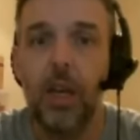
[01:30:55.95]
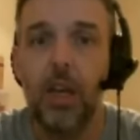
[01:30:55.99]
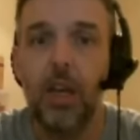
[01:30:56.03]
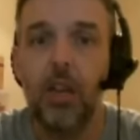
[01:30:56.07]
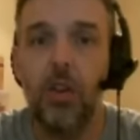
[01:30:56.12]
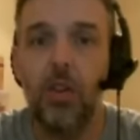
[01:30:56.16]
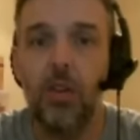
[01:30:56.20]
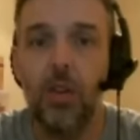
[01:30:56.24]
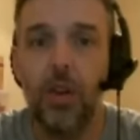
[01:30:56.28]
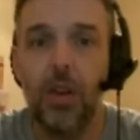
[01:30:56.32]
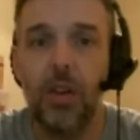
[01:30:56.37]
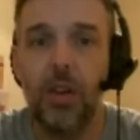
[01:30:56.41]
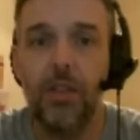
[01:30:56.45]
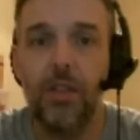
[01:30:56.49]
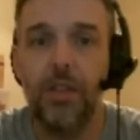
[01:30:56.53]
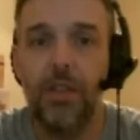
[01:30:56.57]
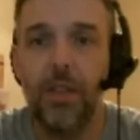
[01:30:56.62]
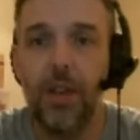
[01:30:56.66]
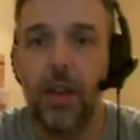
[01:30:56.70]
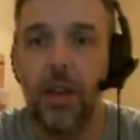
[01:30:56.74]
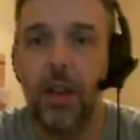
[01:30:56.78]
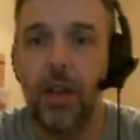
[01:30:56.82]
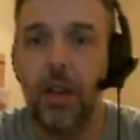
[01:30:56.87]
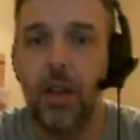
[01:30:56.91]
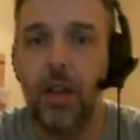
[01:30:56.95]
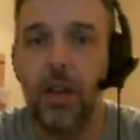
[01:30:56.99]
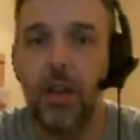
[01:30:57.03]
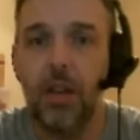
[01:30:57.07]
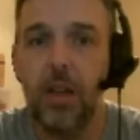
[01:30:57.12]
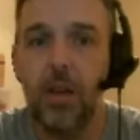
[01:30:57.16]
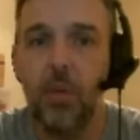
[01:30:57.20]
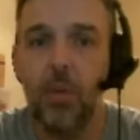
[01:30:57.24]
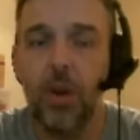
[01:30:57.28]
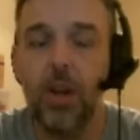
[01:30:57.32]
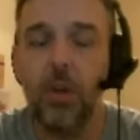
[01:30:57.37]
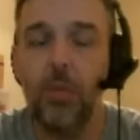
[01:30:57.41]
You can find,
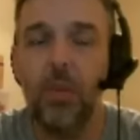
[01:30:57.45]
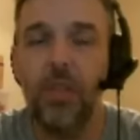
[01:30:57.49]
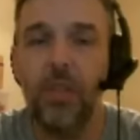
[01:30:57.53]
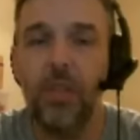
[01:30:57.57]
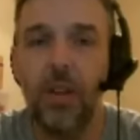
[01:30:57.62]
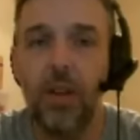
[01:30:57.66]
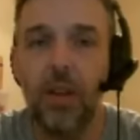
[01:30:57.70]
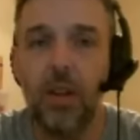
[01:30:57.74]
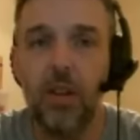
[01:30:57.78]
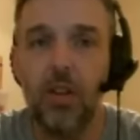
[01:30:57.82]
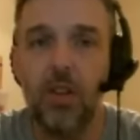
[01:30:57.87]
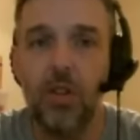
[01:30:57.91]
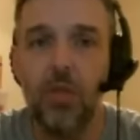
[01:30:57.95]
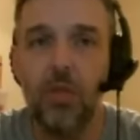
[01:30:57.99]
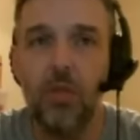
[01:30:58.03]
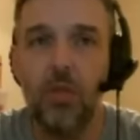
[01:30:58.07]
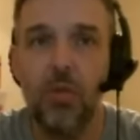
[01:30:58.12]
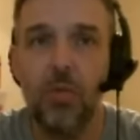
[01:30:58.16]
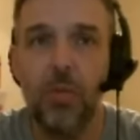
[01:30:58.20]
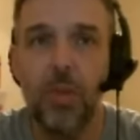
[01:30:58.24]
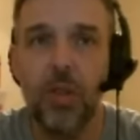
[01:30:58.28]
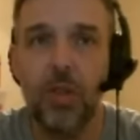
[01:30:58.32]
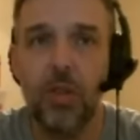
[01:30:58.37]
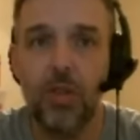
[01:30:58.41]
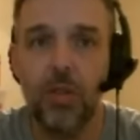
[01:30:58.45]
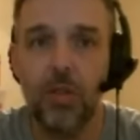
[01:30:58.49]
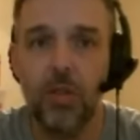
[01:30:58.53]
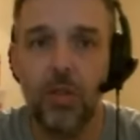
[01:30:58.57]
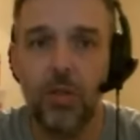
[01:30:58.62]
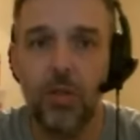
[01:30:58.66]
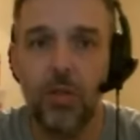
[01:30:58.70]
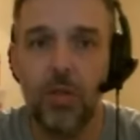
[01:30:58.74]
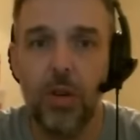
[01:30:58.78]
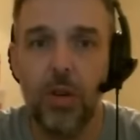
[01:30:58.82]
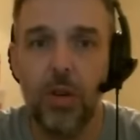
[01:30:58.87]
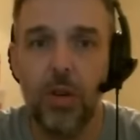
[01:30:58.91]
uh, where can we find you,
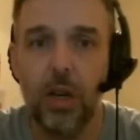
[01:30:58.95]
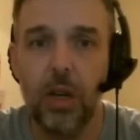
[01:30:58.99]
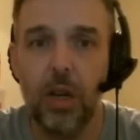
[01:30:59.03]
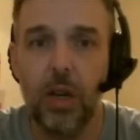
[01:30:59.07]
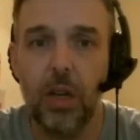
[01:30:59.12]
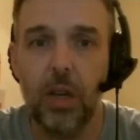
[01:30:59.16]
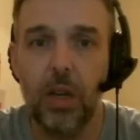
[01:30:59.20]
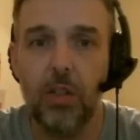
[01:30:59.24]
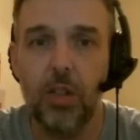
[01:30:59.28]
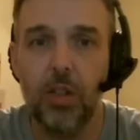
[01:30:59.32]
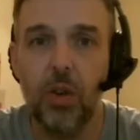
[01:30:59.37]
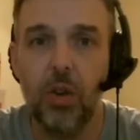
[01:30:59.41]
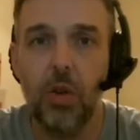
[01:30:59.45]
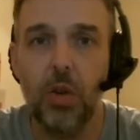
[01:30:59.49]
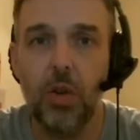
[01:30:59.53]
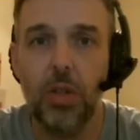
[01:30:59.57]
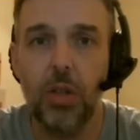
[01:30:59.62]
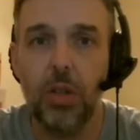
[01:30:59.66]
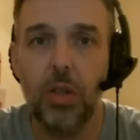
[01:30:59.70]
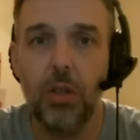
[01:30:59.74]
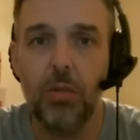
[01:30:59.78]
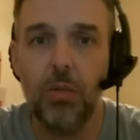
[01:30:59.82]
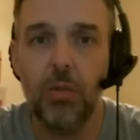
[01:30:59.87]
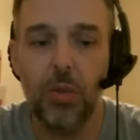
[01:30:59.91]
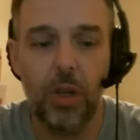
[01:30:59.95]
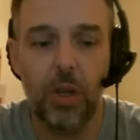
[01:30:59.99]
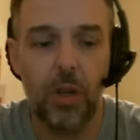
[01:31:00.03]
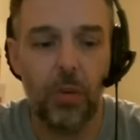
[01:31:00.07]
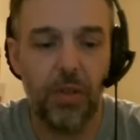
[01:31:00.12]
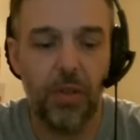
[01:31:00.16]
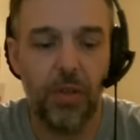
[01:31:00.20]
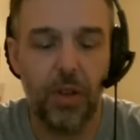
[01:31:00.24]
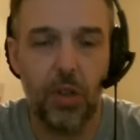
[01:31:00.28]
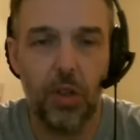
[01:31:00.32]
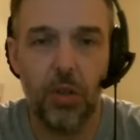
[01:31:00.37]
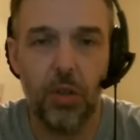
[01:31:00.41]
Mister Uh, Scott? Where can we find